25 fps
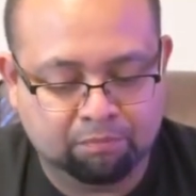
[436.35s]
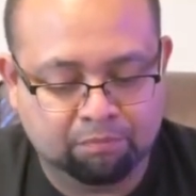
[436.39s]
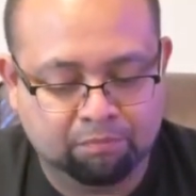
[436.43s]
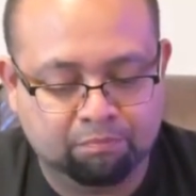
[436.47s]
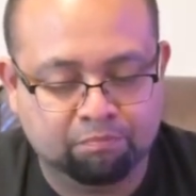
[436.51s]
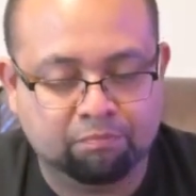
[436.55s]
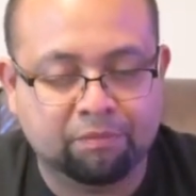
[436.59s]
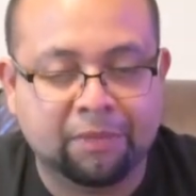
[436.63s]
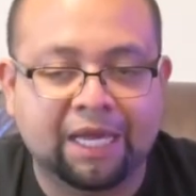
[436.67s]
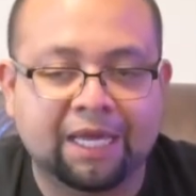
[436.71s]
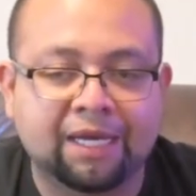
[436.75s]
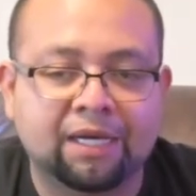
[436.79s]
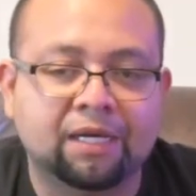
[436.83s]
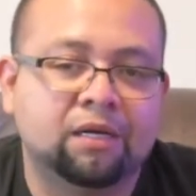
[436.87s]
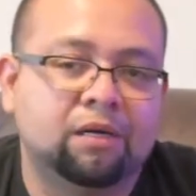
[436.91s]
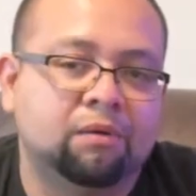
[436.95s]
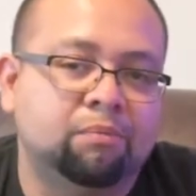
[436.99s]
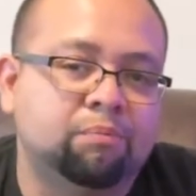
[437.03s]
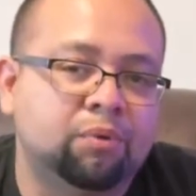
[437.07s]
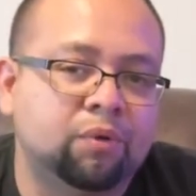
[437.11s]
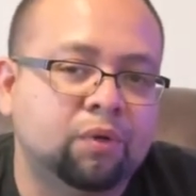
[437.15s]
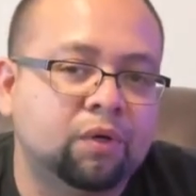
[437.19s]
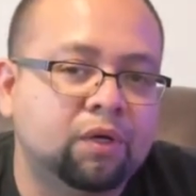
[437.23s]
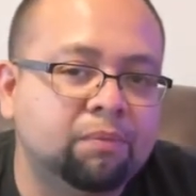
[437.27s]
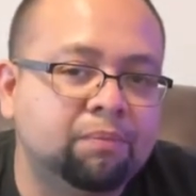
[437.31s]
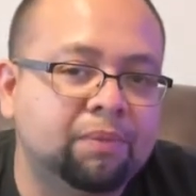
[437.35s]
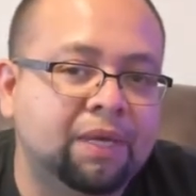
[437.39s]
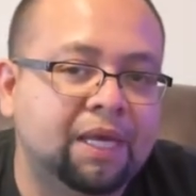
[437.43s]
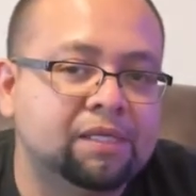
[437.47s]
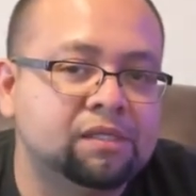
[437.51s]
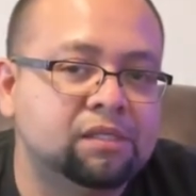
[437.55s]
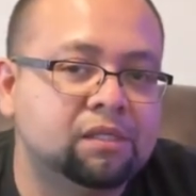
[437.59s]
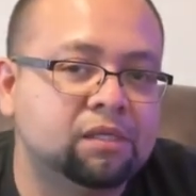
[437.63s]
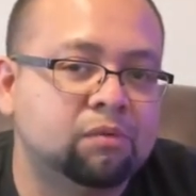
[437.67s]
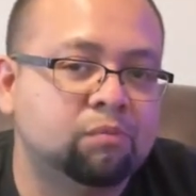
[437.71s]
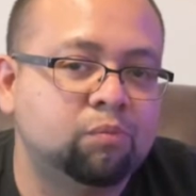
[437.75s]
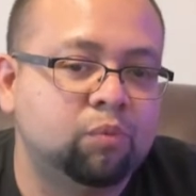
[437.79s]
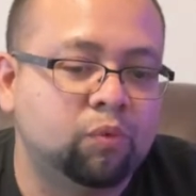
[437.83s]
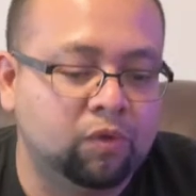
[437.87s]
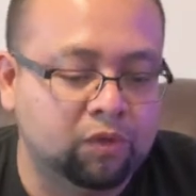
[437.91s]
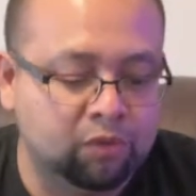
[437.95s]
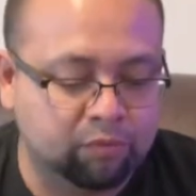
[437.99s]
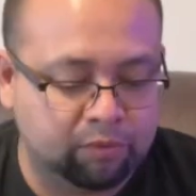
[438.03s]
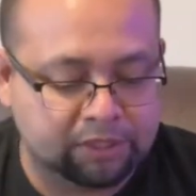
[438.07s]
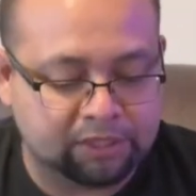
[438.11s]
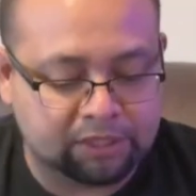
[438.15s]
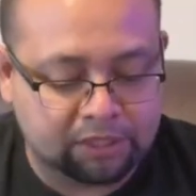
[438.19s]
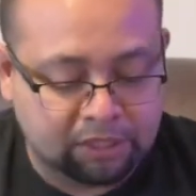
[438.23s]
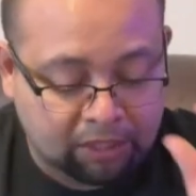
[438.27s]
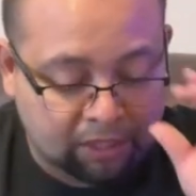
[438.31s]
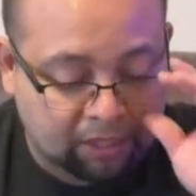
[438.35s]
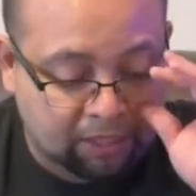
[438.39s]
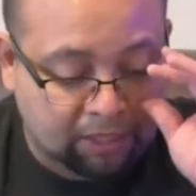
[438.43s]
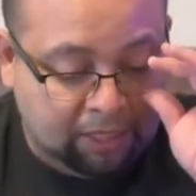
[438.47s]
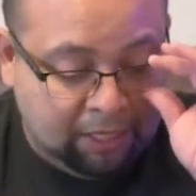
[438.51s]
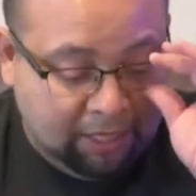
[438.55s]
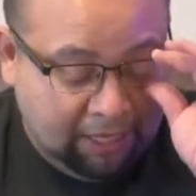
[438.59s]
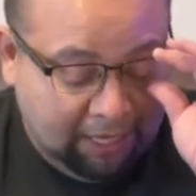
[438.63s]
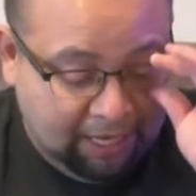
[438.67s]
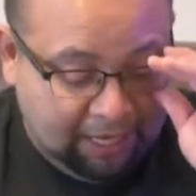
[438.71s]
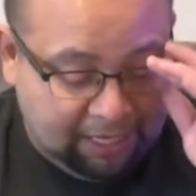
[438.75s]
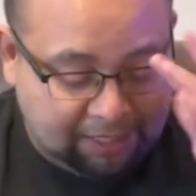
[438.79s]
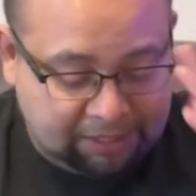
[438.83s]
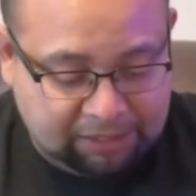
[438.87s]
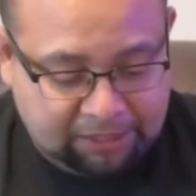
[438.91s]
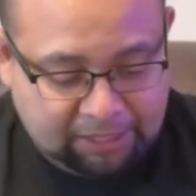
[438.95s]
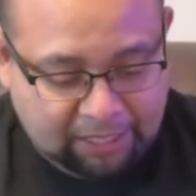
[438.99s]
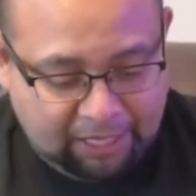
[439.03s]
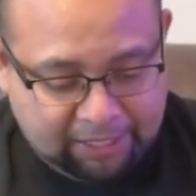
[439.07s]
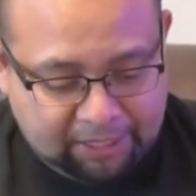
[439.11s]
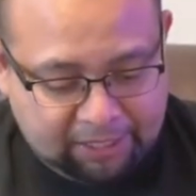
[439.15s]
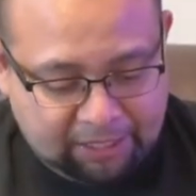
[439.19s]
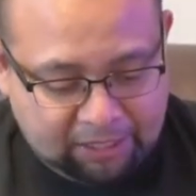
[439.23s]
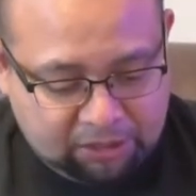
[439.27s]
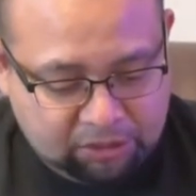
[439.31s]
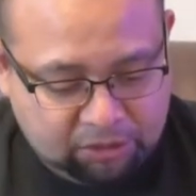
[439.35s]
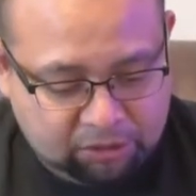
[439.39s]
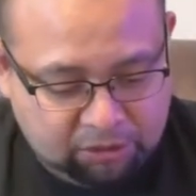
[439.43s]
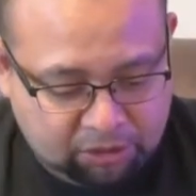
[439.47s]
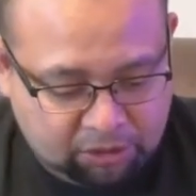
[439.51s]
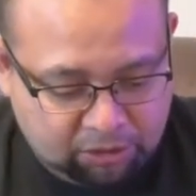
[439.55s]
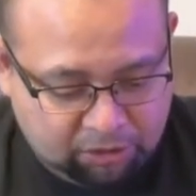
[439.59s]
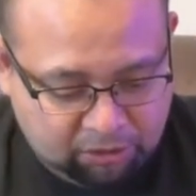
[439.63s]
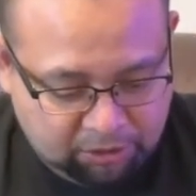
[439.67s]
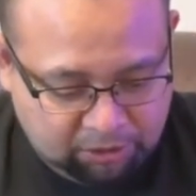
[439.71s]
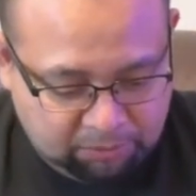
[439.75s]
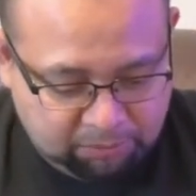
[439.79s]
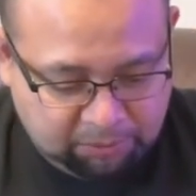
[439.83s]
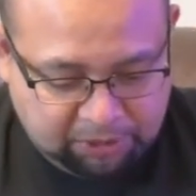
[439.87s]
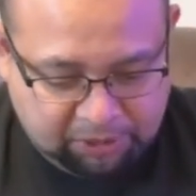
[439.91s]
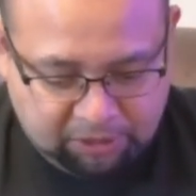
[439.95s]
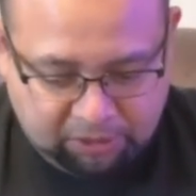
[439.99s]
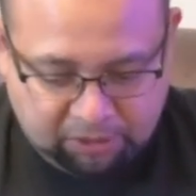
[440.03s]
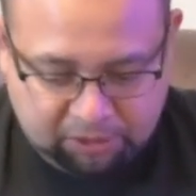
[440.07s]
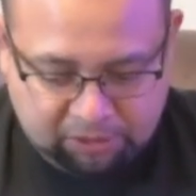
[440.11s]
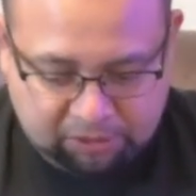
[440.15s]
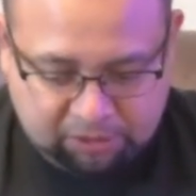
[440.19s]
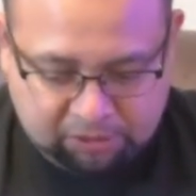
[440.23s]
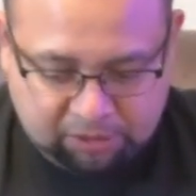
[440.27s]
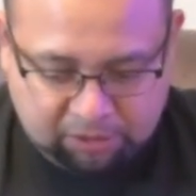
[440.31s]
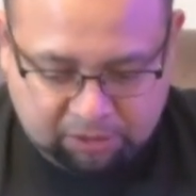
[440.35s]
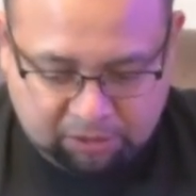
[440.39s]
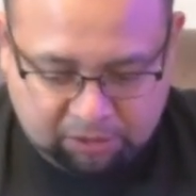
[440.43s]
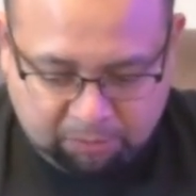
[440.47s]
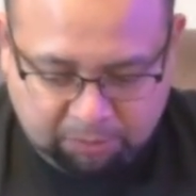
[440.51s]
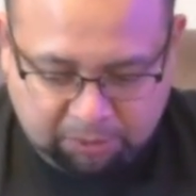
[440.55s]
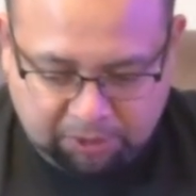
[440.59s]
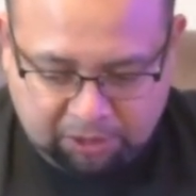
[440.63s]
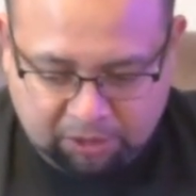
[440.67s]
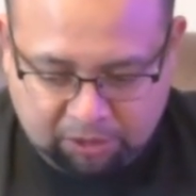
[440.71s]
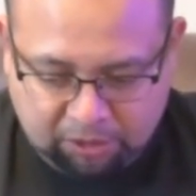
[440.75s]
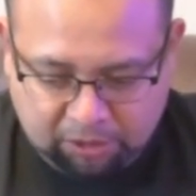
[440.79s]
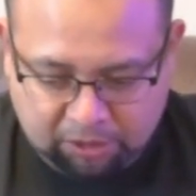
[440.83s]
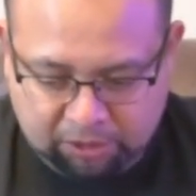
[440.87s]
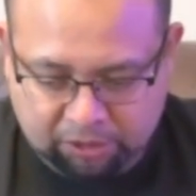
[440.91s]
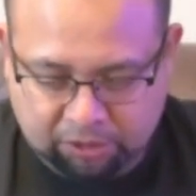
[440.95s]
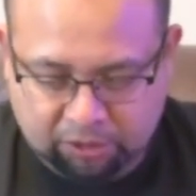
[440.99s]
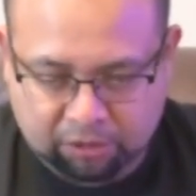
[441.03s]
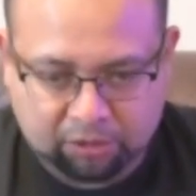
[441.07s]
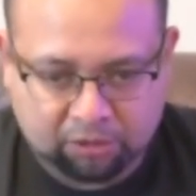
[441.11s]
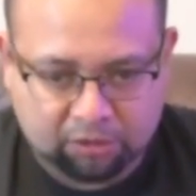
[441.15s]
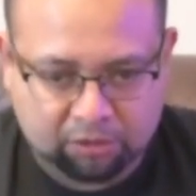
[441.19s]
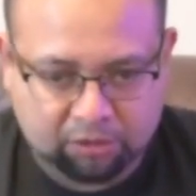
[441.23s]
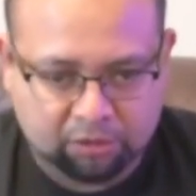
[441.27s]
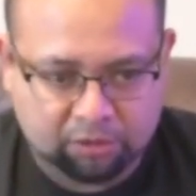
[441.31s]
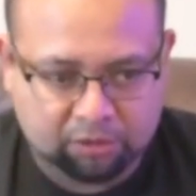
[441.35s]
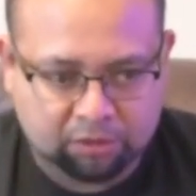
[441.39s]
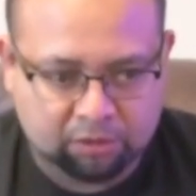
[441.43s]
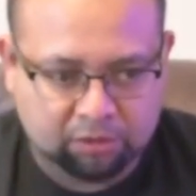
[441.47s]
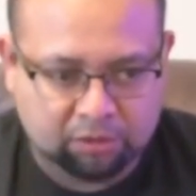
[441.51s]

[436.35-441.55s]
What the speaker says: made it a pretty basic board, which actually I guess you could, because depending on your